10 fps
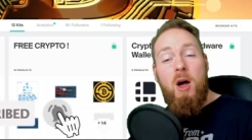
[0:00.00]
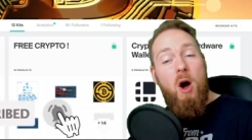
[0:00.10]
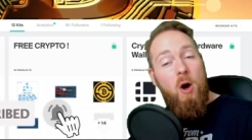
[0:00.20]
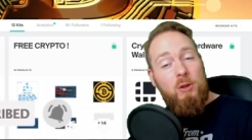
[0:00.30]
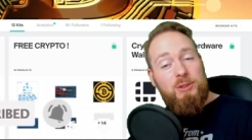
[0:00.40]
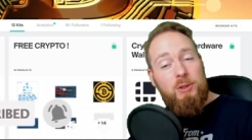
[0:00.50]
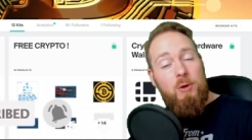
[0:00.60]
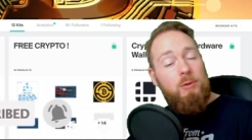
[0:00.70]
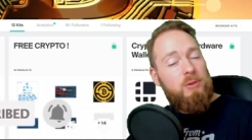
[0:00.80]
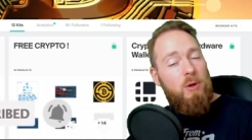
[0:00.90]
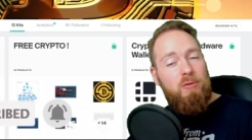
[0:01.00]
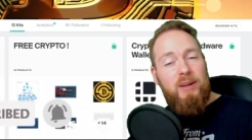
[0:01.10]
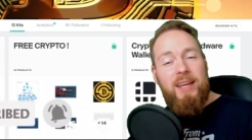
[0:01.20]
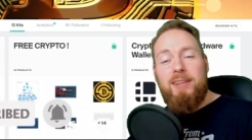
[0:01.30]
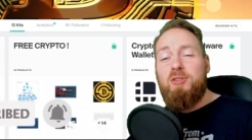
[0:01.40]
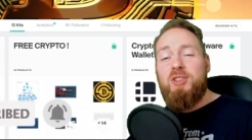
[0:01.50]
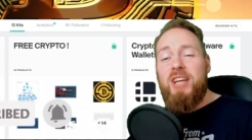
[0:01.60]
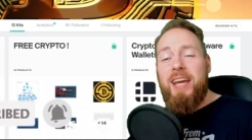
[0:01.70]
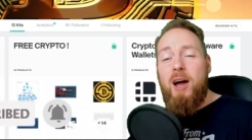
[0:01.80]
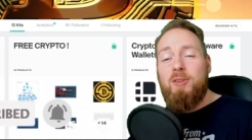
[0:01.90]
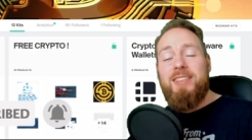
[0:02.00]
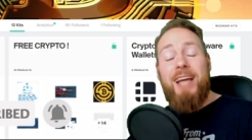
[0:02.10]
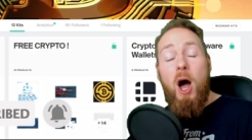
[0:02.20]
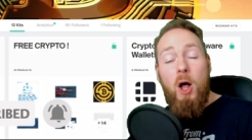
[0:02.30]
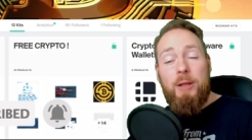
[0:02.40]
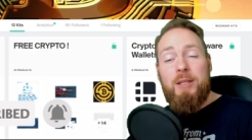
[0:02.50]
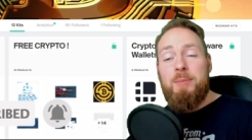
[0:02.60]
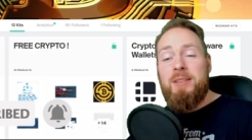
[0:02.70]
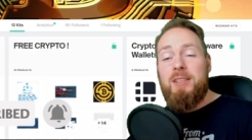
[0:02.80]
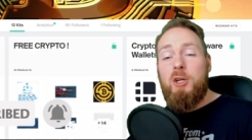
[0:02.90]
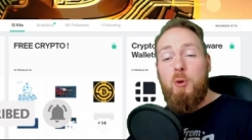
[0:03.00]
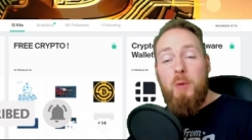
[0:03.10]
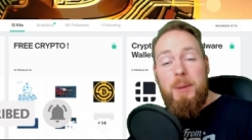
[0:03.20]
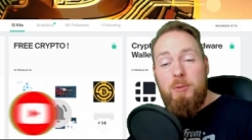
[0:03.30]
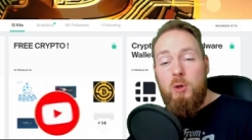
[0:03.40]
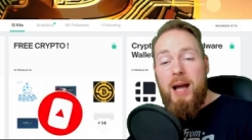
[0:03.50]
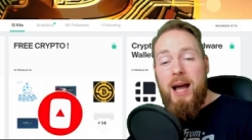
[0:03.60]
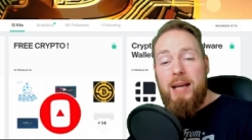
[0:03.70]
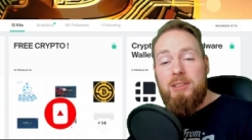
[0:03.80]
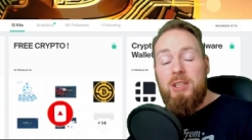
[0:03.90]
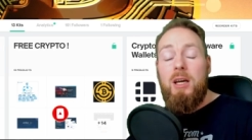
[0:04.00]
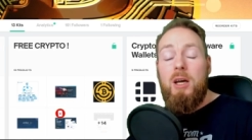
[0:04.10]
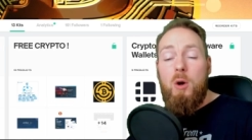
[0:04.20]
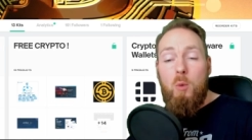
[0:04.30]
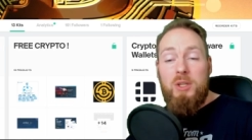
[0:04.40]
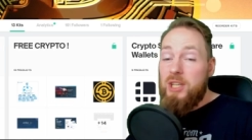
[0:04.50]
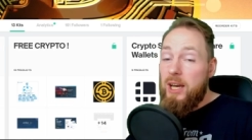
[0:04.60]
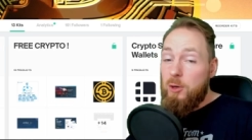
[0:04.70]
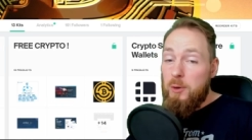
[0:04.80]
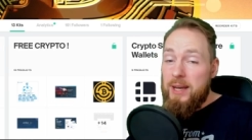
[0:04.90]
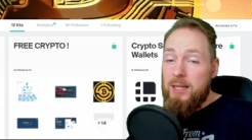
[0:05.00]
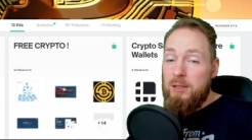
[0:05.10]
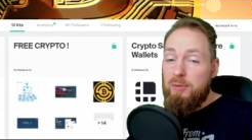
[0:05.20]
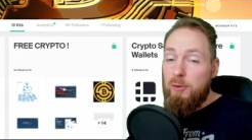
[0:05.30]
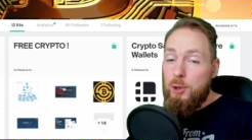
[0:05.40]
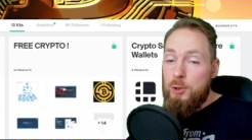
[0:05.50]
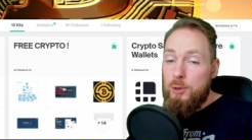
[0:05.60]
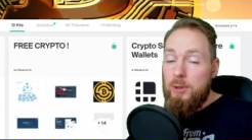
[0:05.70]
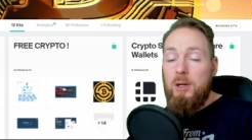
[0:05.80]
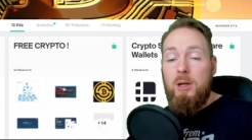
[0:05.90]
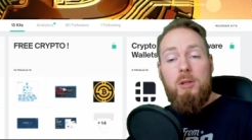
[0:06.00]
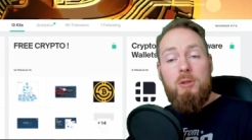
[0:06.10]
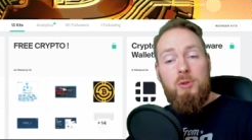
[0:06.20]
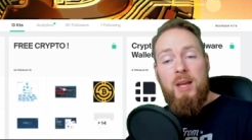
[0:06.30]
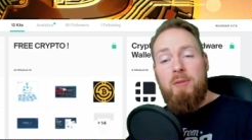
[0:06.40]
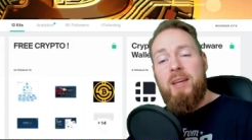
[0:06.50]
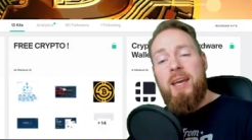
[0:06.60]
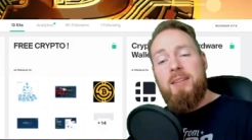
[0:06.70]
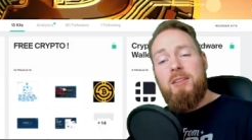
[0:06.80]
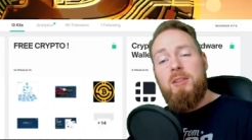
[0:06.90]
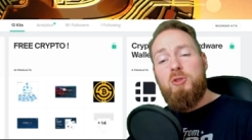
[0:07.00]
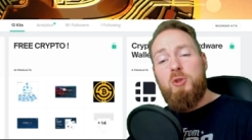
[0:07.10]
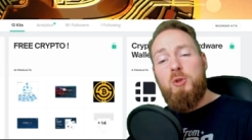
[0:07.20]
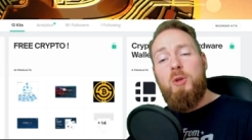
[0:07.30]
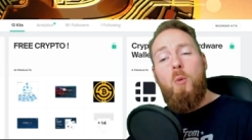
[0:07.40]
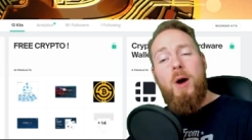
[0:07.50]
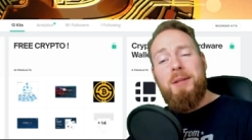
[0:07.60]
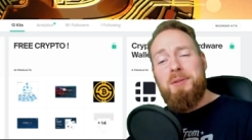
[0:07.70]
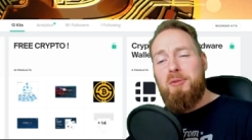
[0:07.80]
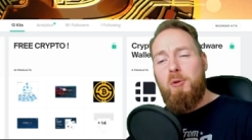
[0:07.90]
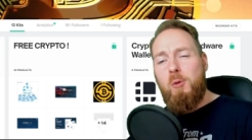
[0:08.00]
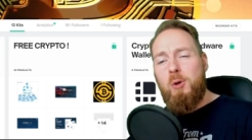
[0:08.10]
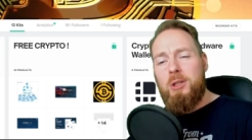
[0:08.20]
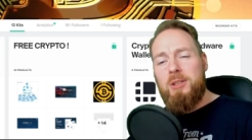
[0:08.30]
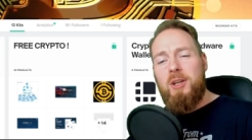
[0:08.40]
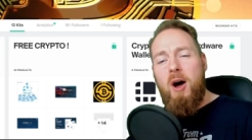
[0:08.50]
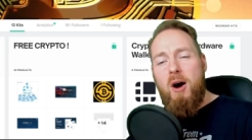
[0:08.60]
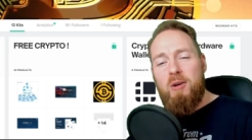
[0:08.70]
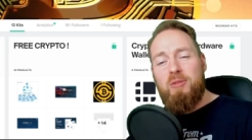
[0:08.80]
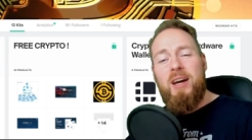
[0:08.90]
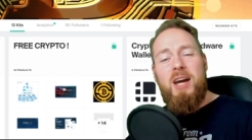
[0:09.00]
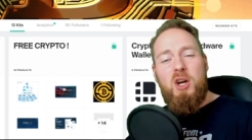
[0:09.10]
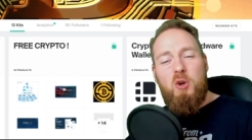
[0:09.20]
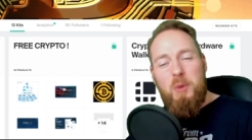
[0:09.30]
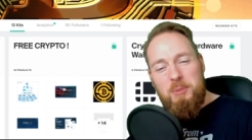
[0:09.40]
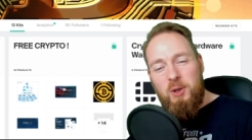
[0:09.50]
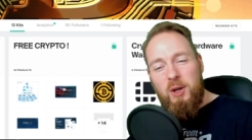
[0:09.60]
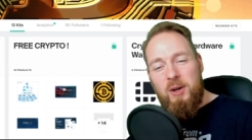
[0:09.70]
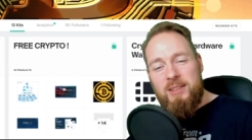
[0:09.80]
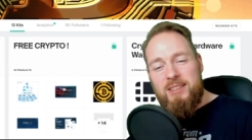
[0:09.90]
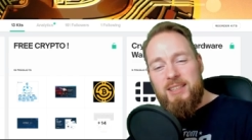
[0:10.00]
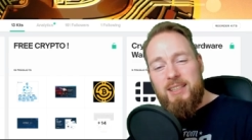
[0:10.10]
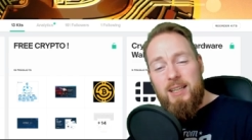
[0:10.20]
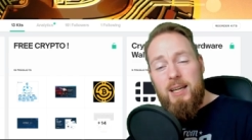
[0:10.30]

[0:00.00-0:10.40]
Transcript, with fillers: Also, don't forget to check out the ultimate crypto guide which I created for you to navigate through the wonderful world of cryptocurrency.